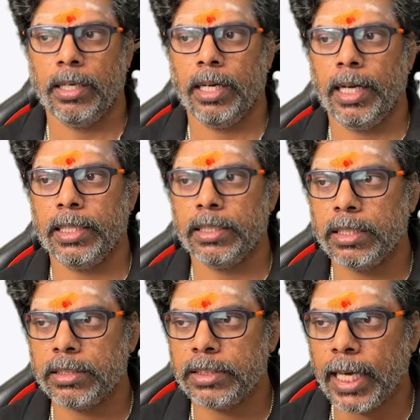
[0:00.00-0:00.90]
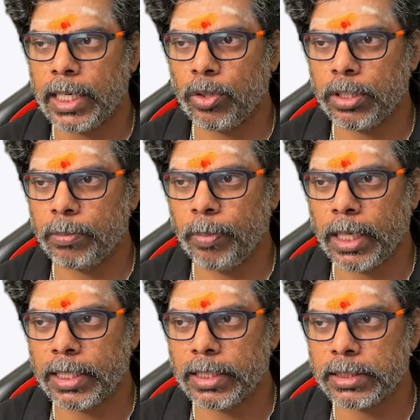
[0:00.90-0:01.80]
And the shareholder
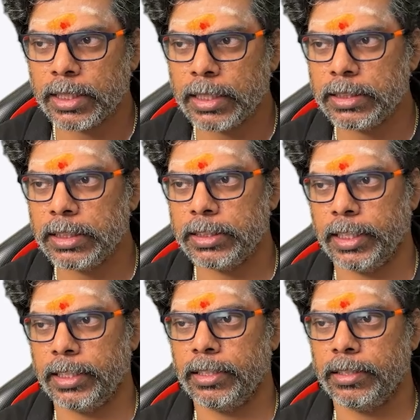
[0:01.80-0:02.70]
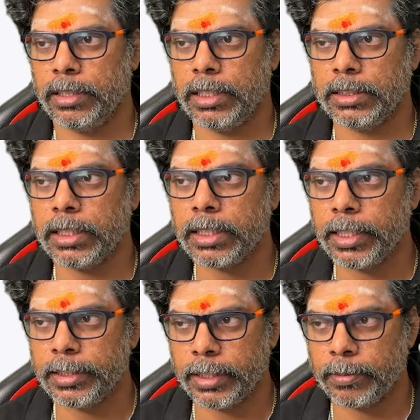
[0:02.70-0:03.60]
pattern is consistent. It is
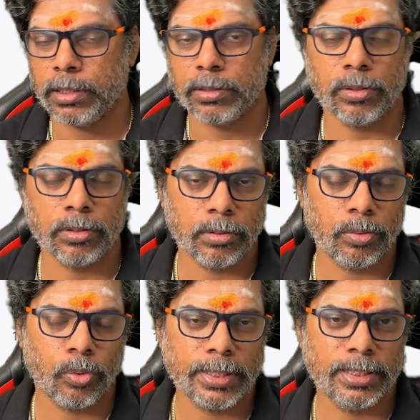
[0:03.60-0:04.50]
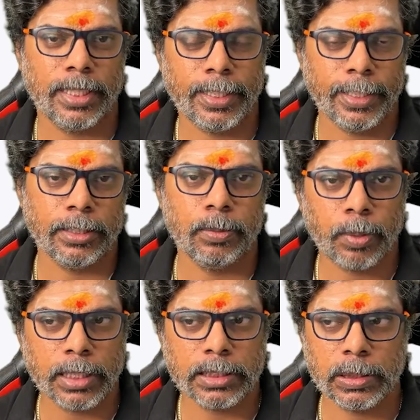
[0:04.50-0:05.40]
increasing. So one side it is
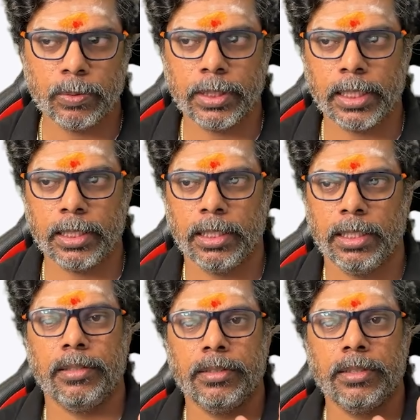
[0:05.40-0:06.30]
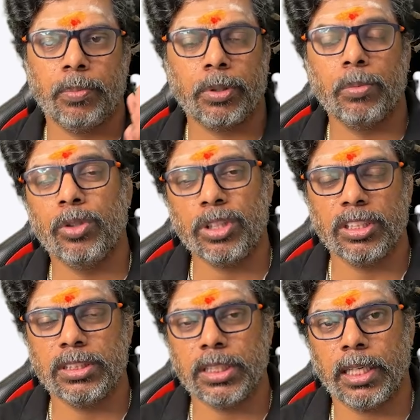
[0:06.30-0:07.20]
positive that the
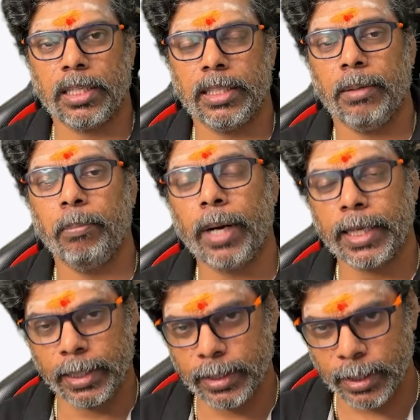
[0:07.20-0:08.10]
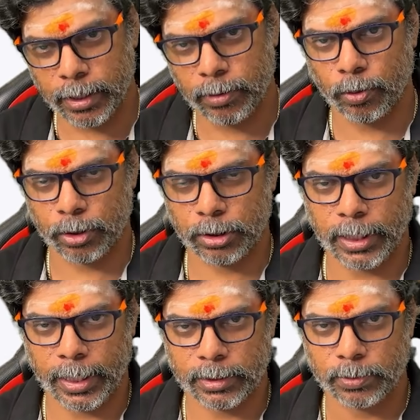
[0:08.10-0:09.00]
promoters are buying their own
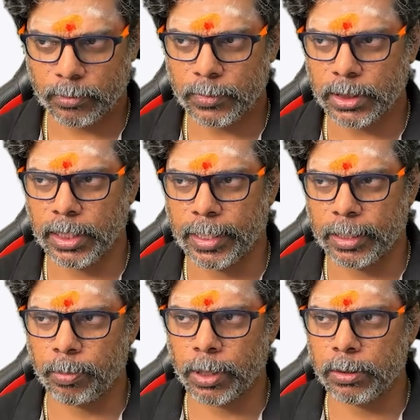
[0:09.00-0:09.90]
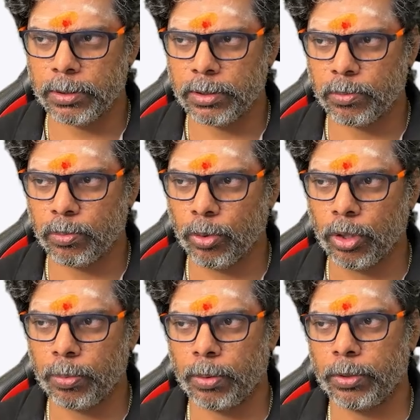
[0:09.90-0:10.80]
shares. Another problem is
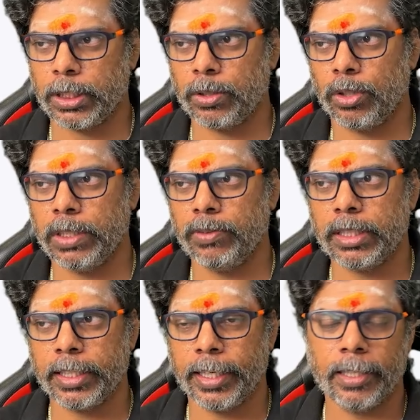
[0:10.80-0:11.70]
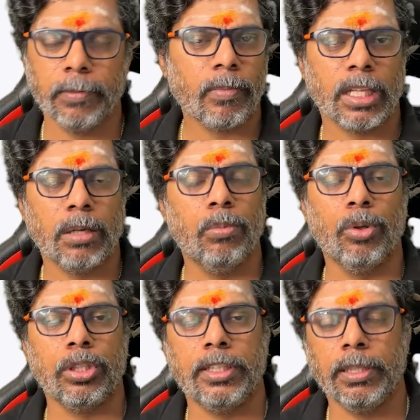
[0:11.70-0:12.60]
more promoter holding will create
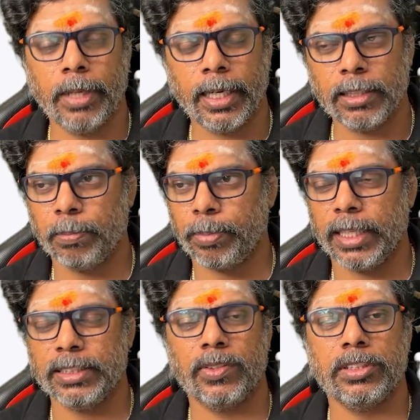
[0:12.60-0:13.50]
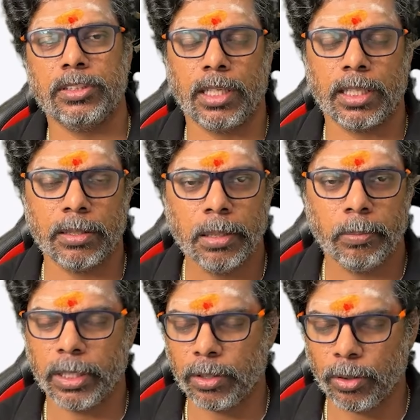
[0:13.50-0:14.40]
more demand. The price of the stock
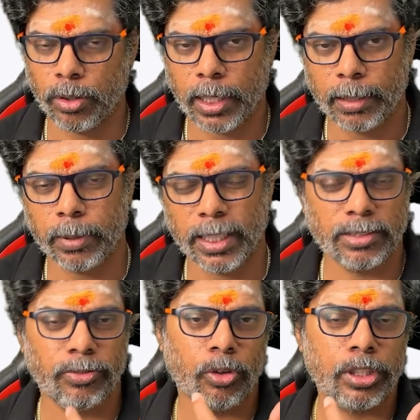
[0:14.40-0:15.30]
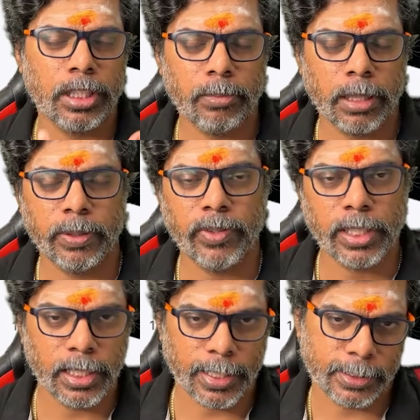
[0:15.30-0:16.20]
may go high because the floating might be
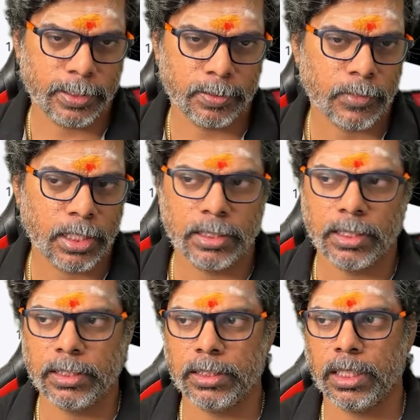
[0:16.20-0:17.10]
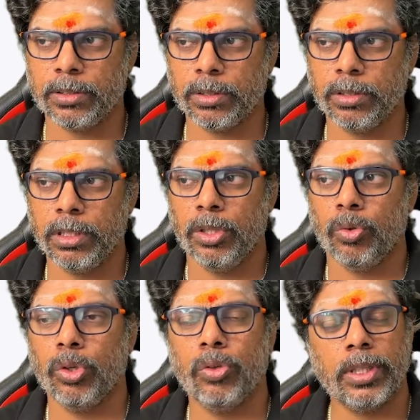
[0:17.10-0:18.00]
very less. Right? This is also
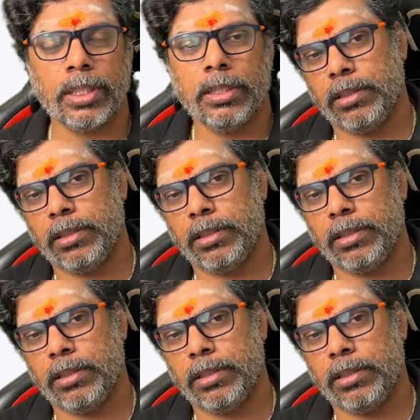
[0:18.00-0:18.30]
overly